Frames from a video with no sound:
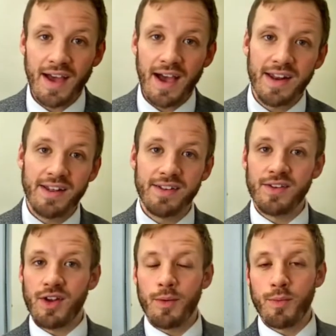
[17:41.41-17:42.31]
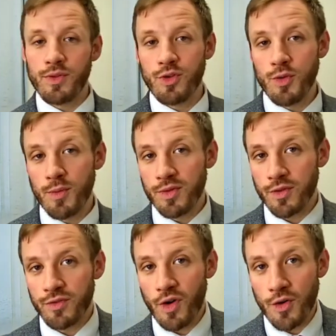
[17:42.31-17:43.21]
and ending up with humans
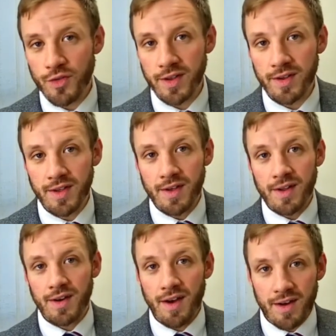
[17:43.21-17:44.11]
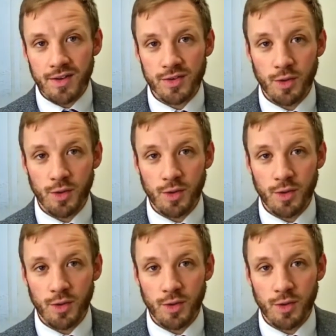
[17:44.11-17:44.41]
evolving last.